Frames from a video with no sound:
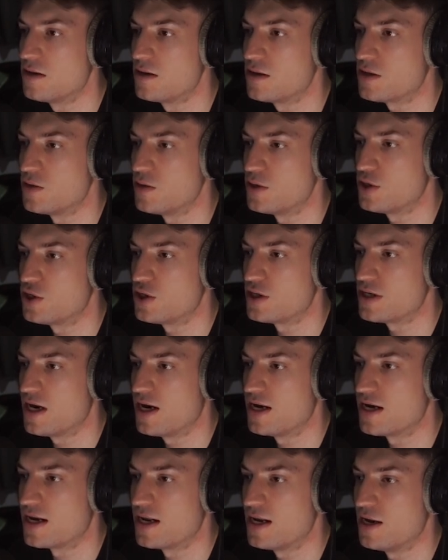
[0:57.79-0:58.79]
So it's just
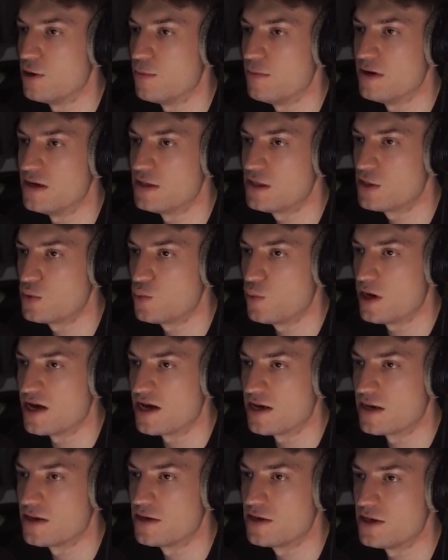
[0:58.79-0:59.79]
adding a little bit of
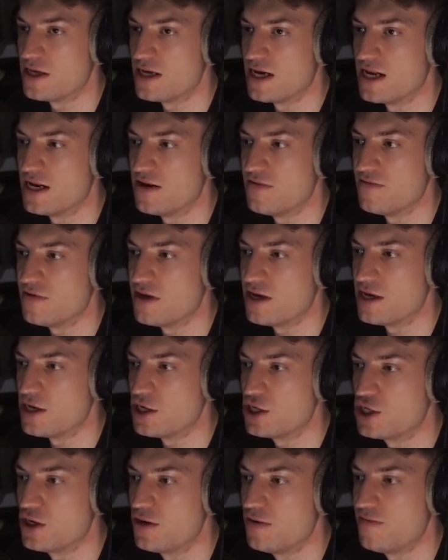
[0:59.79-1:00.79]
swing to the end of
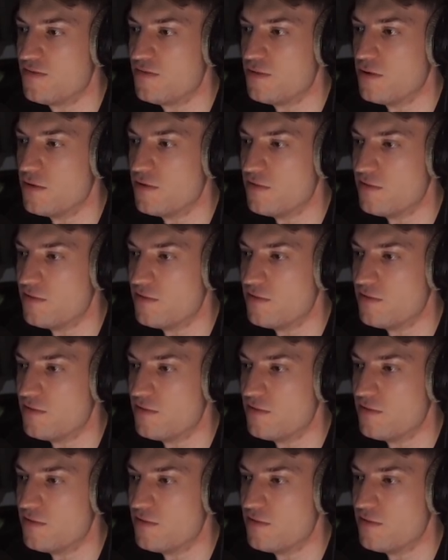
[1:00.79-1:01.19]
each 4th